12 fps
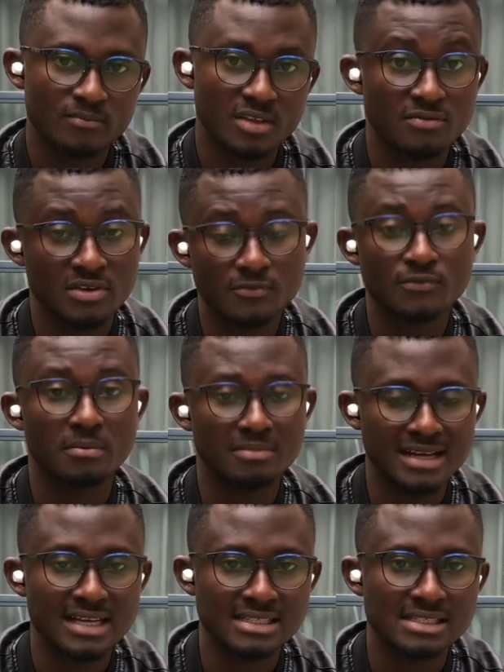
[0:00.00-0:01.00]
even from
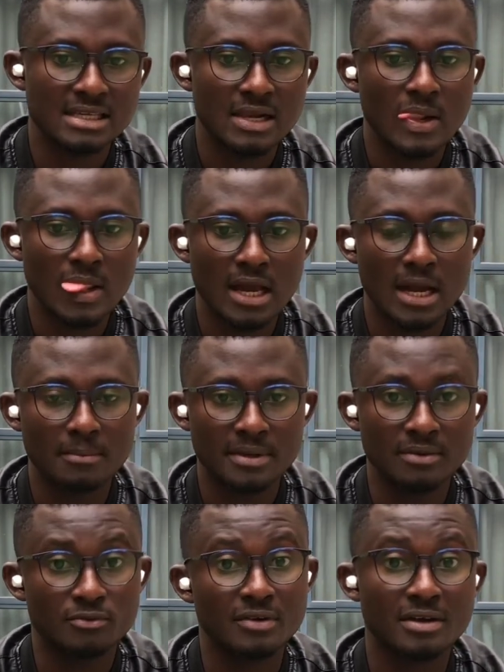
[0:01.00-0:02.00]
that
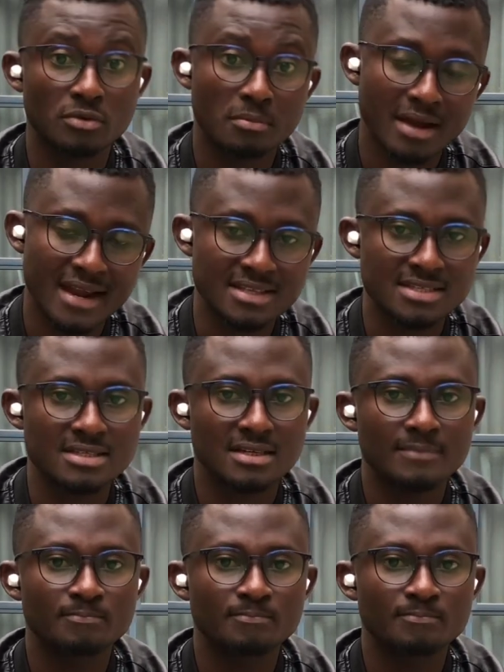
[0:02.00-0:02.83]
randomized